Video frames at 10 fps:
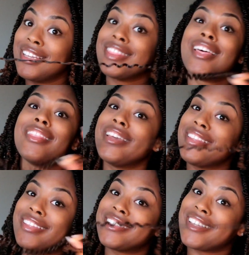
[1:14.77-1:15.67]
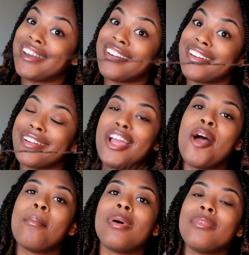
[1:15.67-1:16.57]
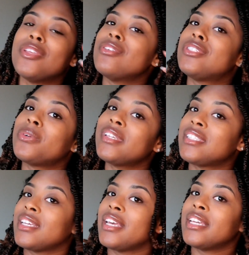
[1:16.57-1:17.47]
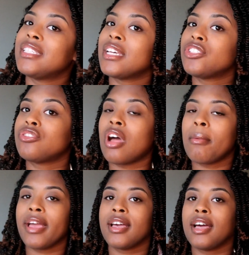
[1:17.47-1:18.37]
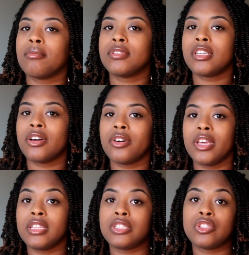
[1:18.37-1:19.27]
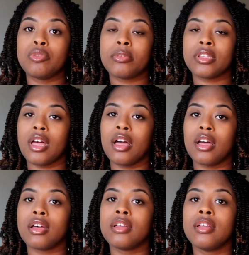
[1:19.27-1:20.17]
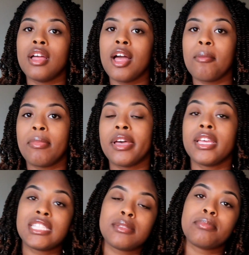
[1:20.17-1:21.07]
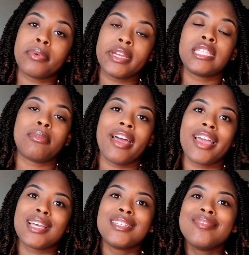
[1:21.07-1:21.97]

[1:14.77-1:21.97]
The length is there, but when you twist it, it does draw back up. So it's super long, but it springs back.